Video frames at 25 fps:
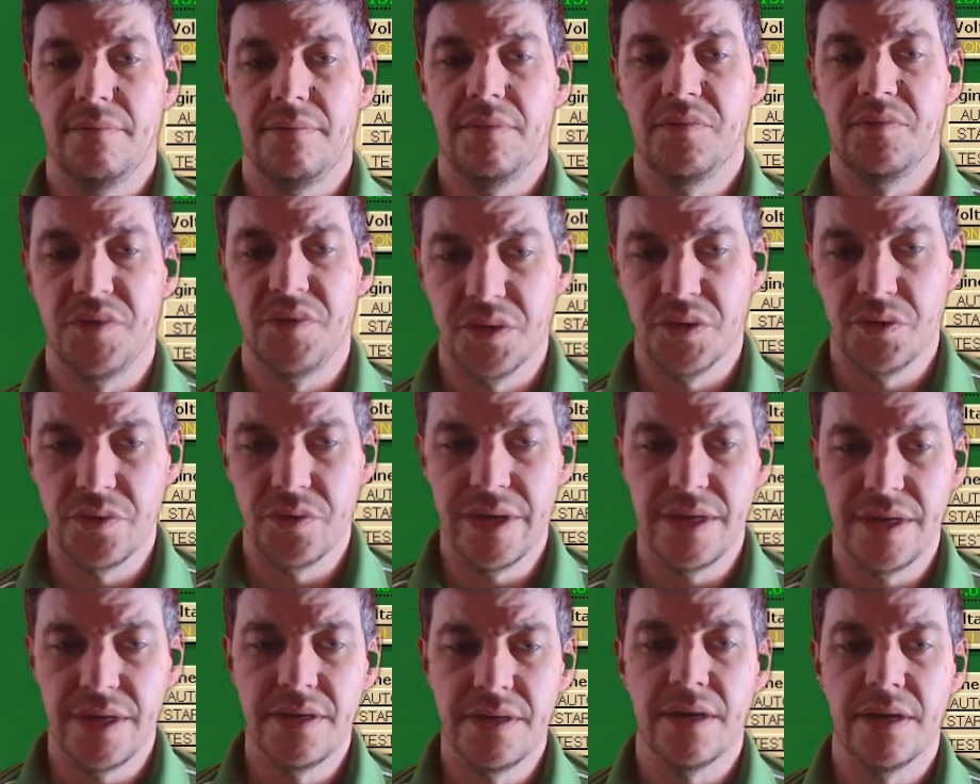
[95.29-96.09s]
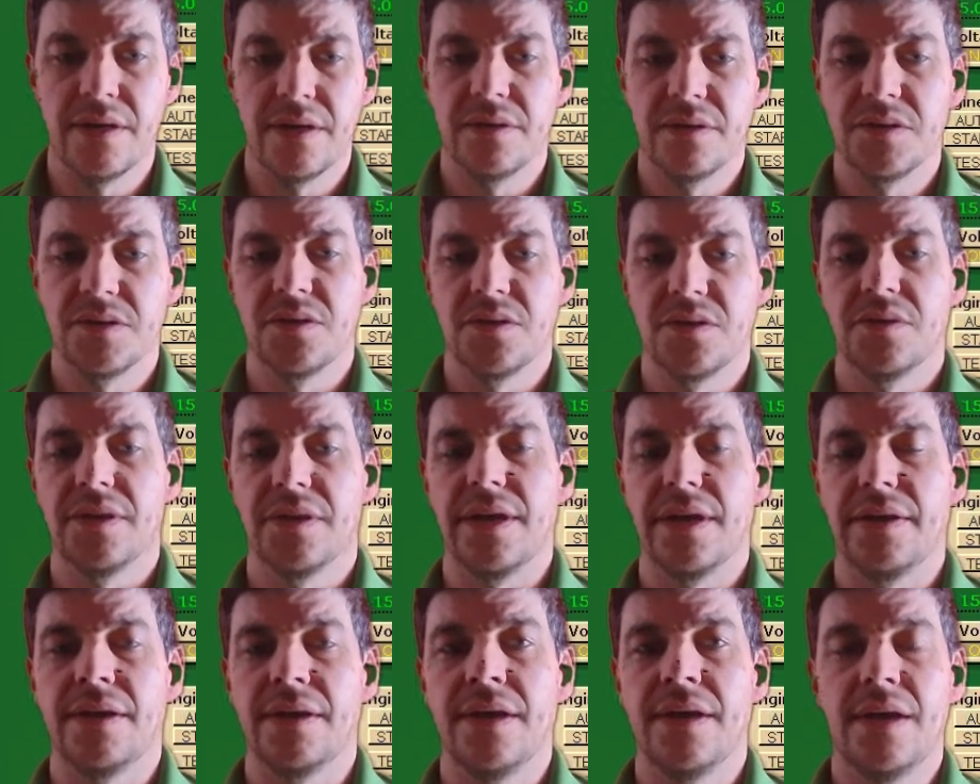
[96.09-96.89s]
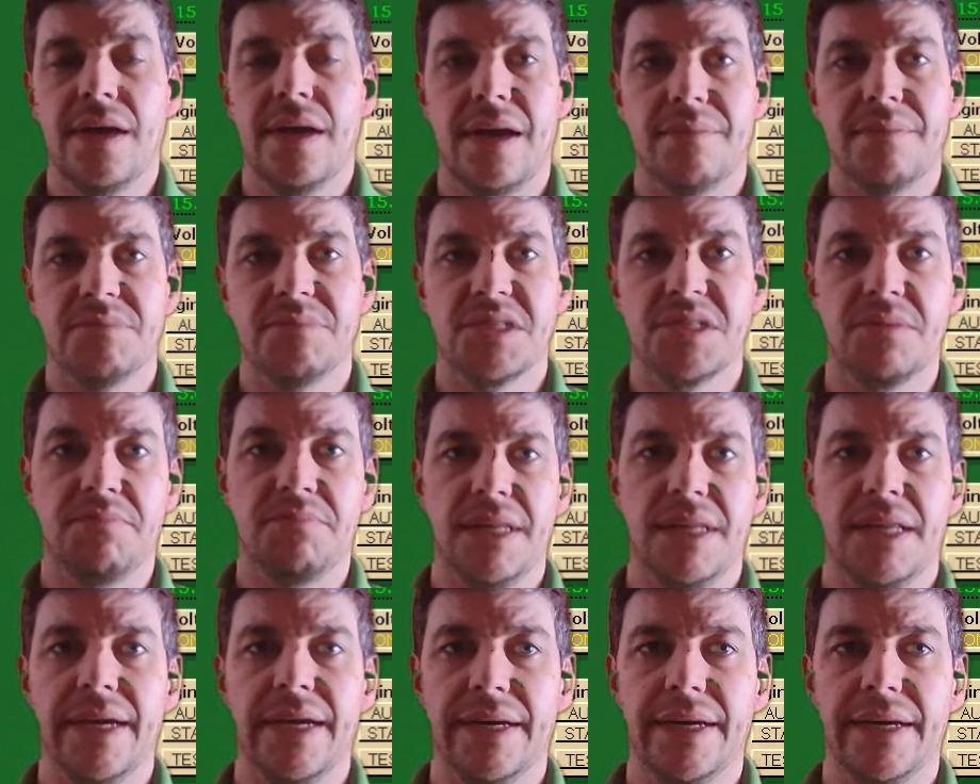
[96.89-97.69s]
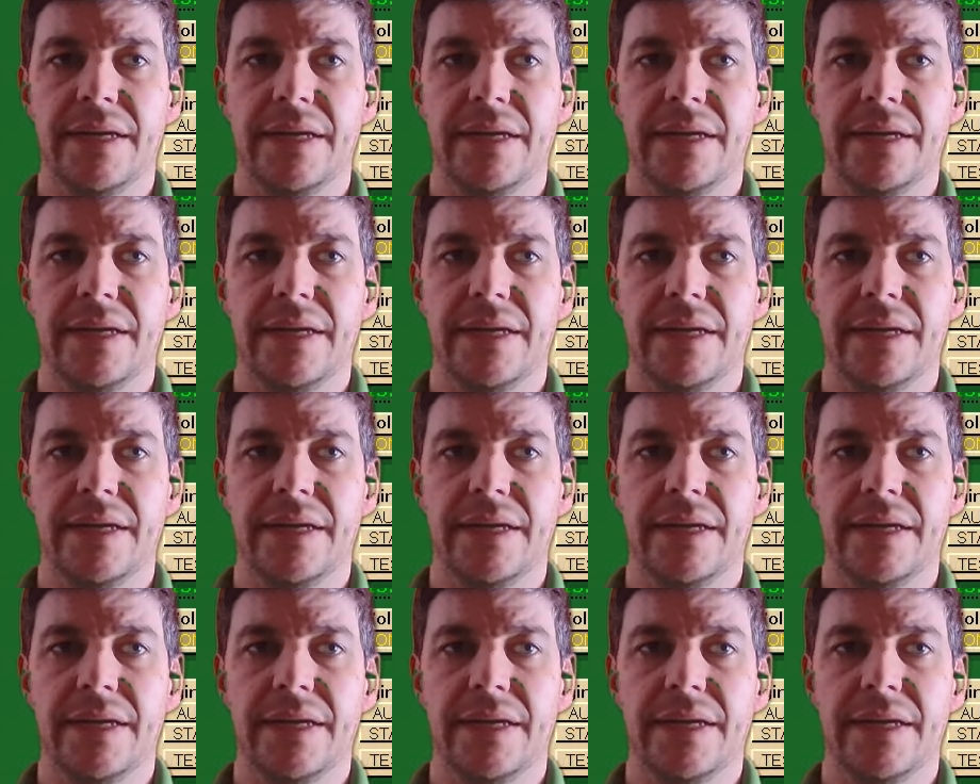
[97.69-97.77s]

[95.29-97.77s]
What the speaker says: the grid so that I'm supplying